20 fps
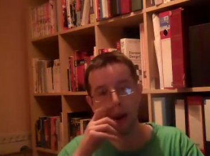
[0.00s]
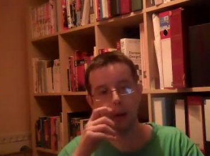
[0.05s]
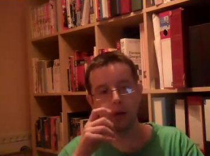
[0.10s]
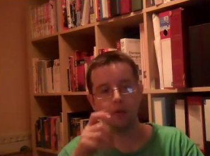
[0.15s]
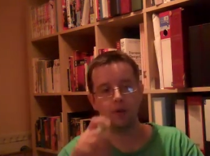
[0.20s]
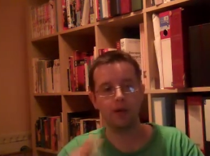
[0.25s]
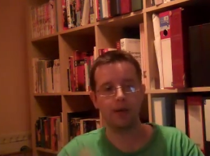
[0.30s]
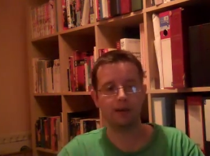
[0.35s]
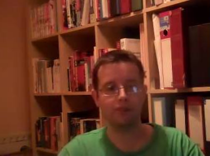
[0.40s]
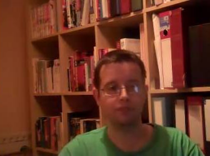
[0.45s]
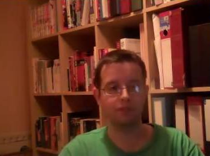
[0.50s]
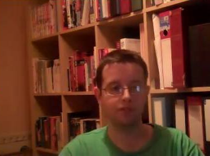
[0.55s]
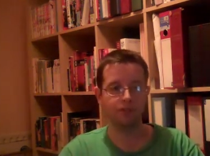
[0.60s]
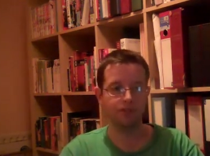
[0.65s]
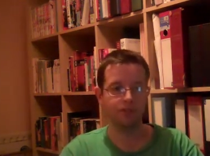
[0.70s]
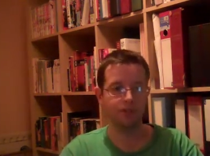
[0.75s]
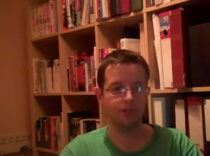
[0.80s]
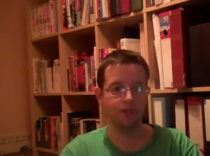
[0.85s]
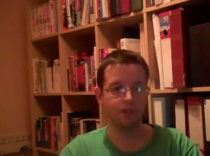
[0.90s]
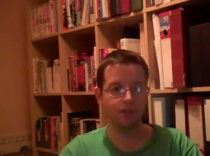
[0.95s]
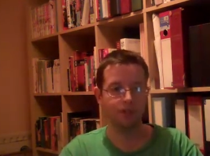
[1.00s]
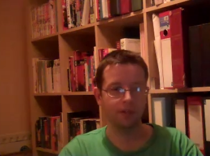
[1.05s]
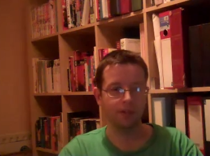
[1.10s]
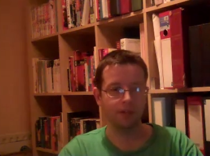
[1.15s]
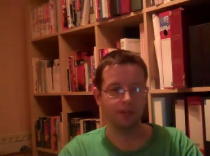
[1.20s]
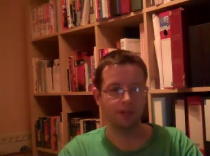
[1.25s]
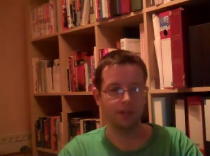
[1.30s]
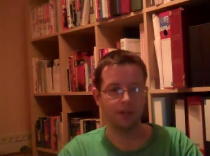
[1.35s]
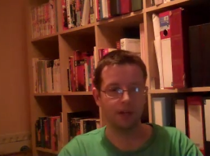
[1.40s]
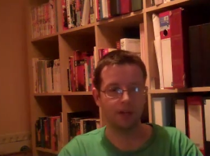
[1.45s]
you have to
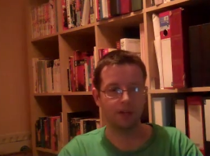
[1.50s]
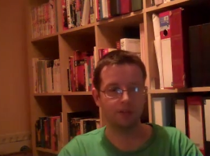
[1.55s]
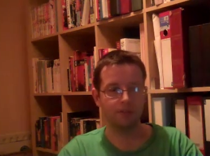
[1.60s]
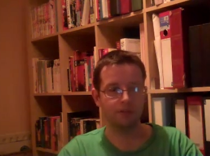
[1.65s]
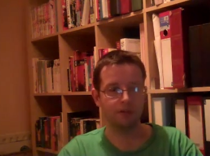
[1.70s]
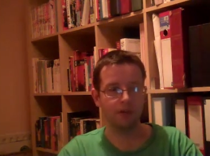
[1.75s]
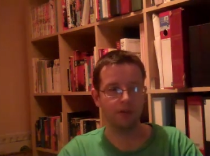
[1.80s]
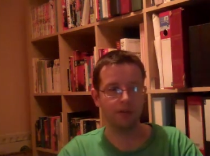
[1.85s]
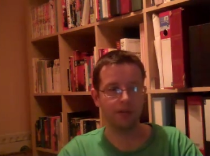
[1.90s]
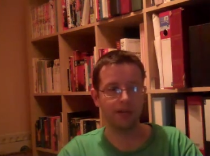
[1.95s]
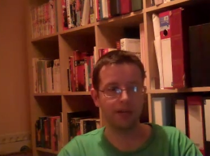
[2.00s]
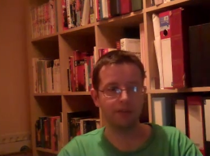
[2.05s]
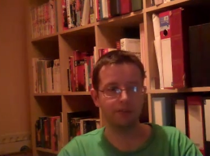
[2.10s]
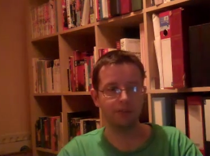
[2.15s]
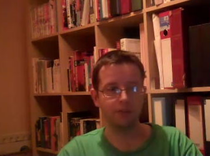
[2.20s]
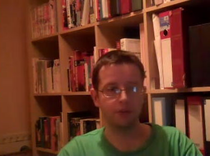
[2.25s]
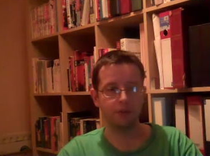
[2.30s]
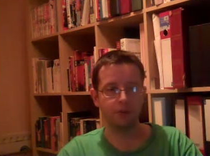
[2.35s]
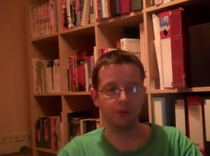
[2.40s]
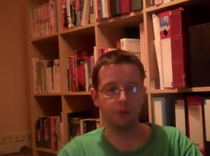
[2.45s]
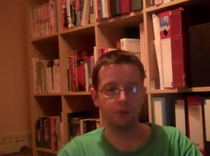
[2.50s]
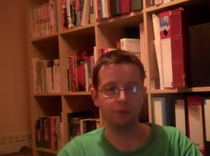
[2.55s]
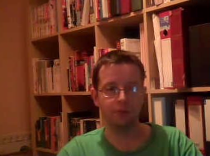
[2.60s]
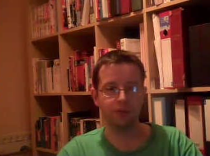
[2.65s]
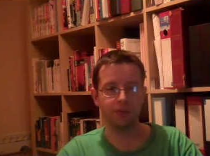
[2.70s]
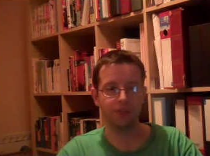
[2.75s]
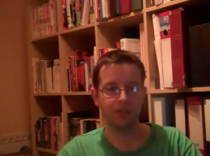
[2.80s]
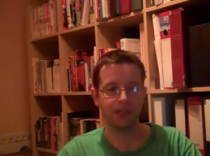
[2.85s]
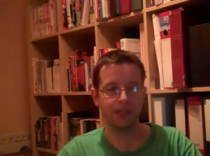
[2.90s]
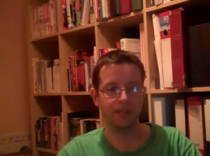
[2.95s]
kind of locate it on your
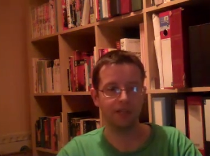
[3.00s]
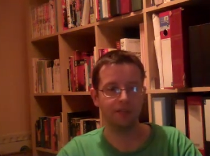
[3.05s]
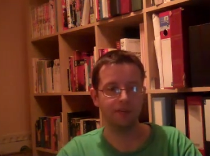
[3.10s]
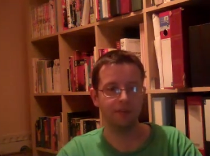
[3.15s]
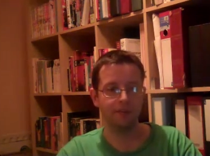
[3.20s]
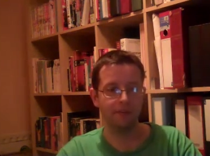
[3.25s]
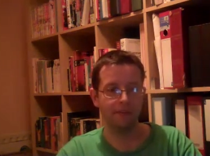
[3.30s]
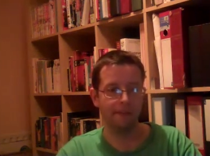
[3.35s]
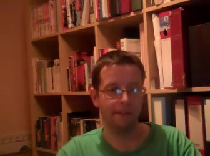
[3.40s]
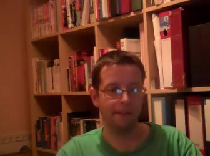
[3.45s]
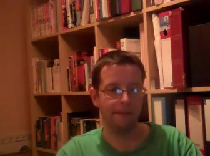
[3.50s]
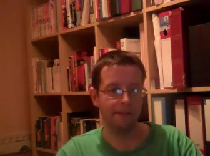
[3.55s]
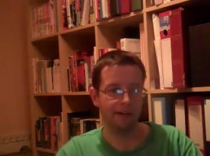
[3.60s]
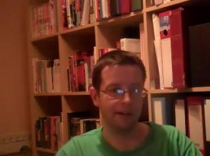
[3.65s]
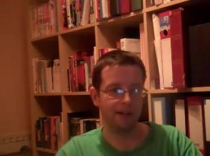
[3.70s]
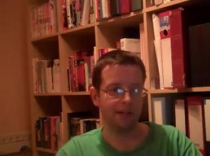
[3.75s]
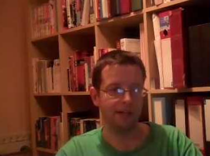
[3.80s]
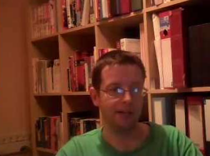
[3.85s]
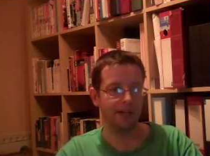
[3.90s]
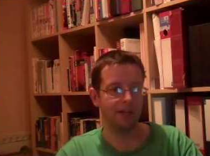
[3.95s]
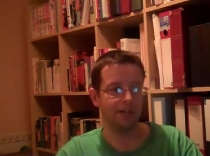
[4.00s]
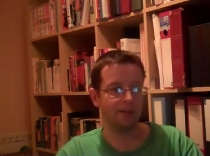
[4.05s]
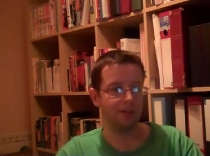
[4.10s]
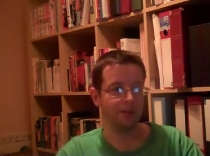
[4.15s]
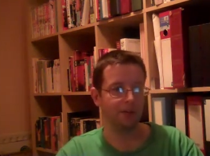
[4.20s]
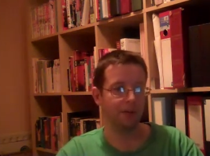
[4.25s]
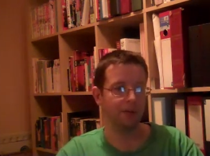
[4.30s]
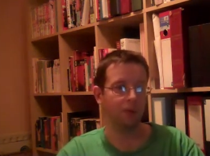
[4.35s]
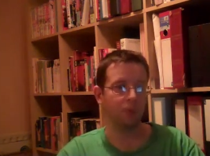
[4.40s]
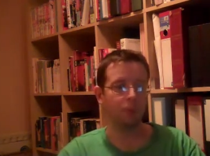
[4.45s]
machine, click,
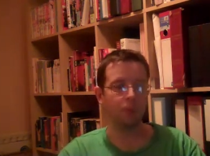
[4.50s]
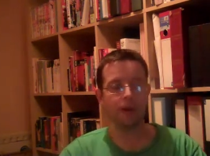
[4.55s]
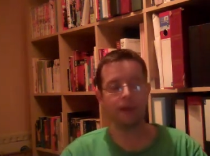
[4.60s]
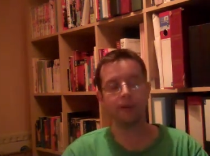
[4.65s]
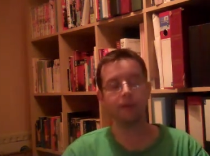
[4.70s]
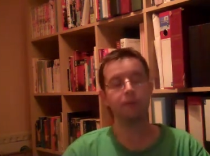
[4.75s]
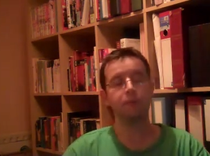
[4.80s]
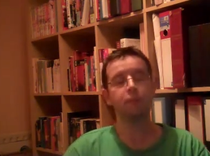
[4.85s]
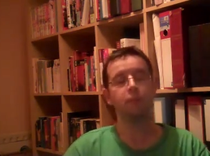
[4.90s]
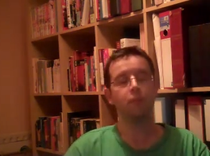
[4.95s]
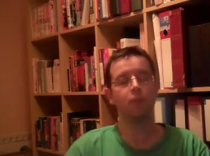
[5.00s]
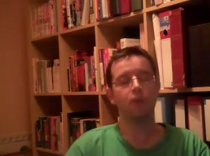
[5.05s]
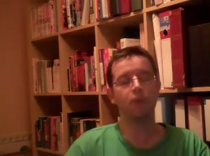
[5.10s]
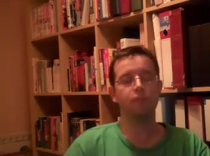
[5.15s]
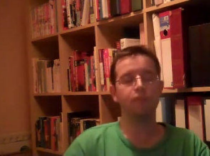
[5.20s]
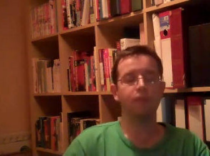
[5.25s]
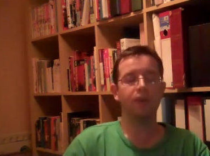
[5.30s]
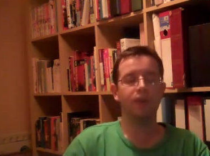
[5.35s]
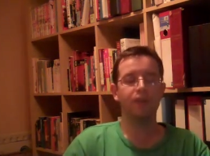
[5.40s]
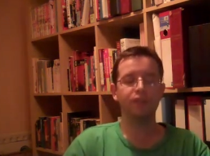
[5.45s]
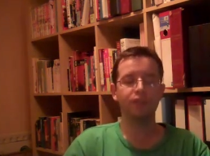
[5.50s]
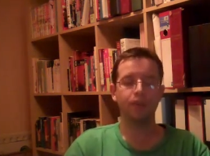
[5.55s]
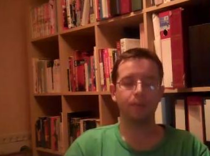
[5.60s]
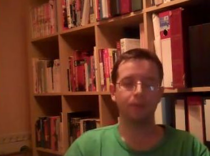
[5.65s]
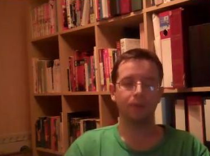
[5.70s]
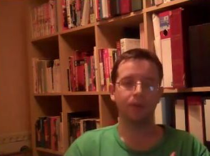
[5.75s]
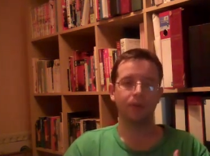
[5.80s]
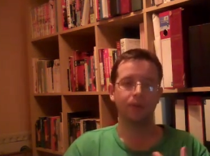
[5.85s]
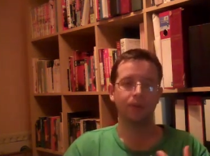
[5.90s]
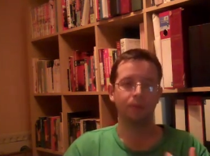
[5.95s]
wait while the file is
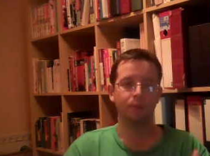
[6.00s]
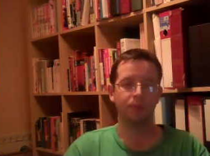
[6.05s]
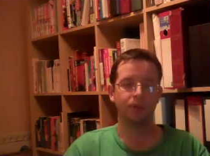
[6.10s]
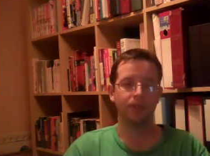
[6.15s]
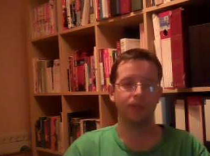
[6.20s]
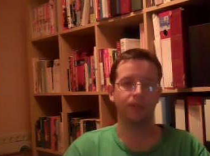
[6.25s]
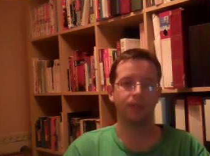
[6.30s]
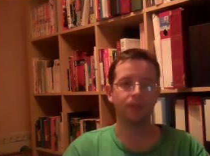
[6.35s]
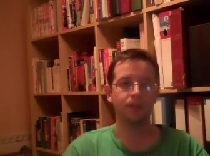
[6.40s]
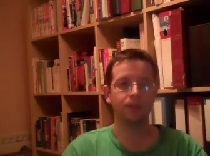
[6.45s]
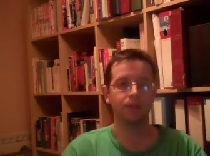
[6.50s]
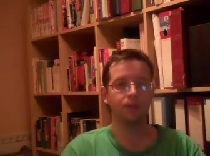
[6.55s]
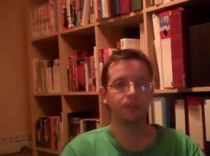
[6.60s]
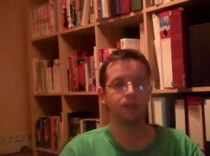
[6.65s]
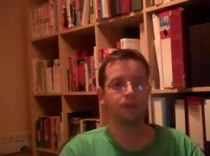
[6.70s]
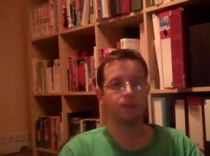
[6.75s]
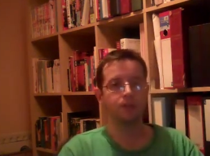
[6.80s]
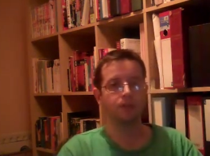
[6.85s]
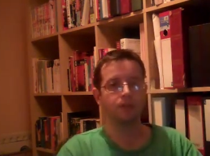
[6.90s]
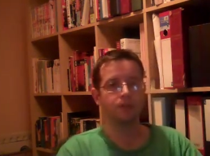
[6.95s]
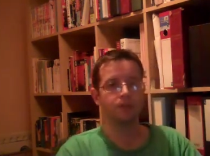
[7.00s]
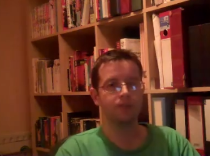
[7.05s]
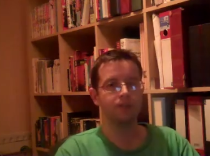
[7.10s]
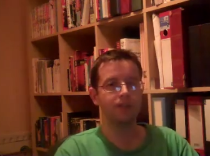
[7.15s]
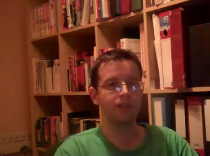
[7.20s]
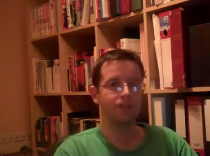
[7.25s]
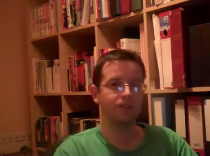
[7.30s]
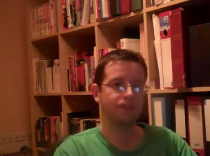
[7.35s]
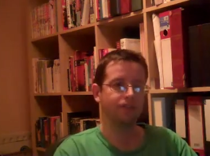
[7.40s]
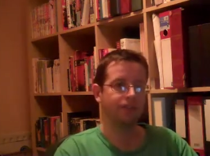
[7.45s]
uploaded within the
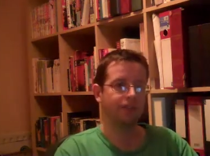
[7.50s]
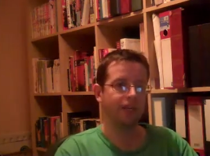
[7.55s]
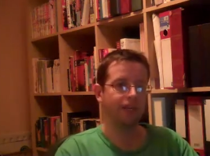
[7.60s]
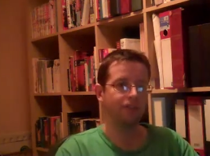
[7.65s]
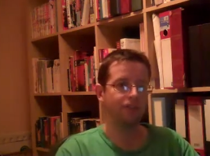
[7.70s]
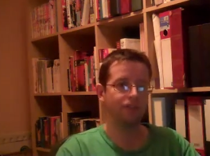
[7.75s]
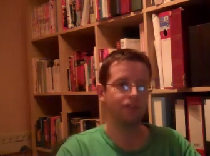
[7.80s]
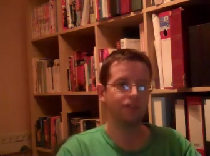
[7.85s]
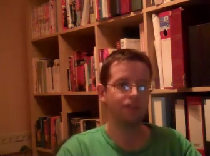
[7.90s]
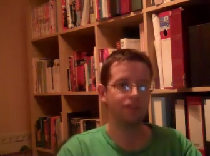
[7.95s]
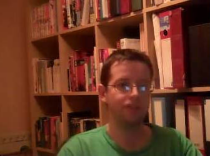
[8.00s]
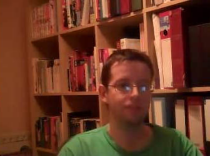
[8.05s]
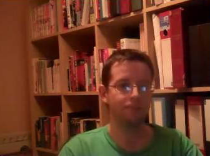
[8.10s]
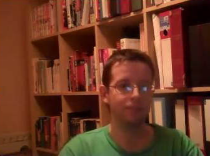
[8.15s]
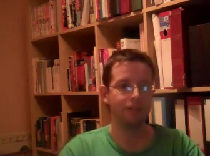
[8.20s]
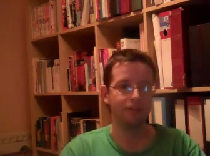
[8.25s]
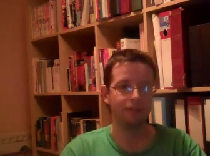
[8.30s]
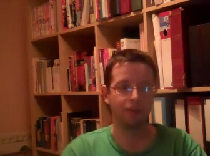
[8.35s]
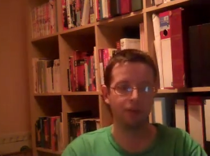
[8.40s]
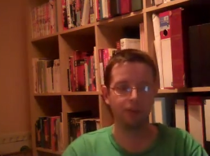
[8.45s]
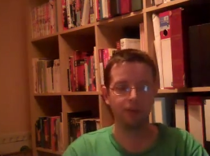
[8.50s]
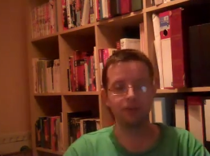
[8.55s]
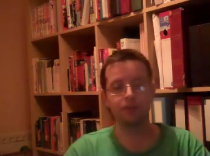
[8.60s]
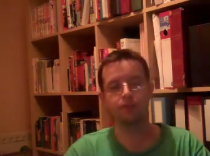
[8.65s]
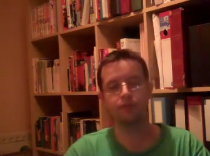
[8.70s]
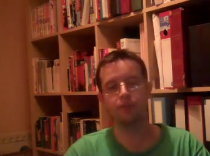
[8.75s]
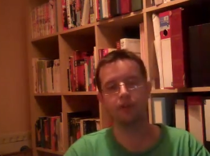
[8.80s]
context of an HTTP request.